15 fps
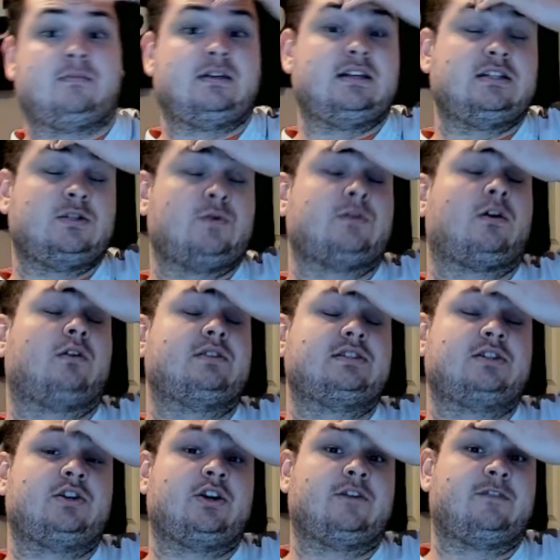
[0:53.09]
He's doing all he's
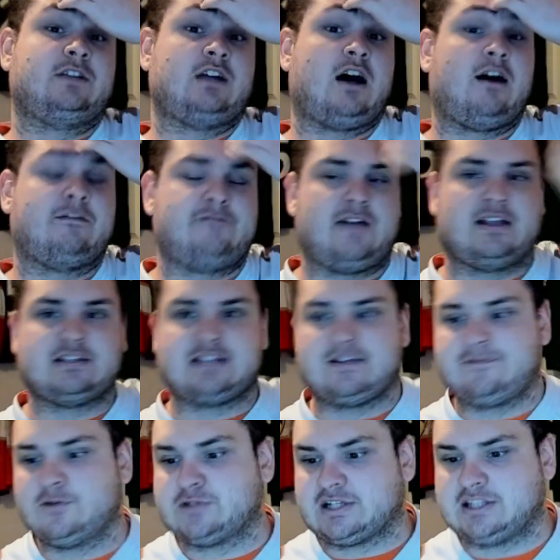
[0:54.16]
could for the offense, and
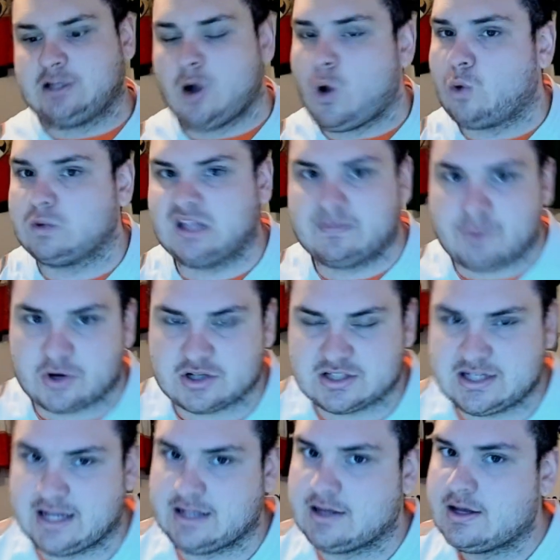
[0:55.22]
feels like the only
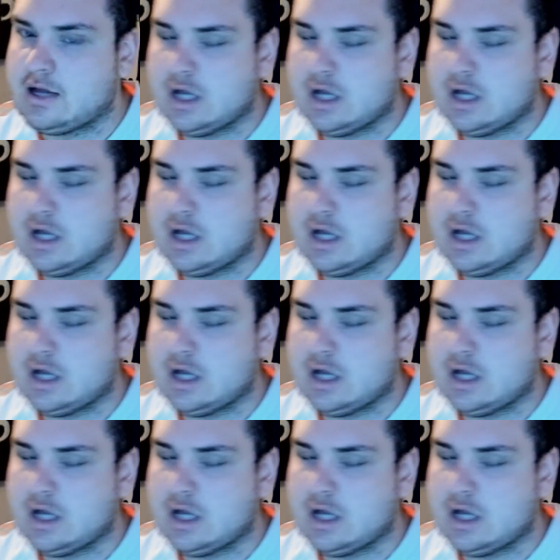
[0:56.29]
person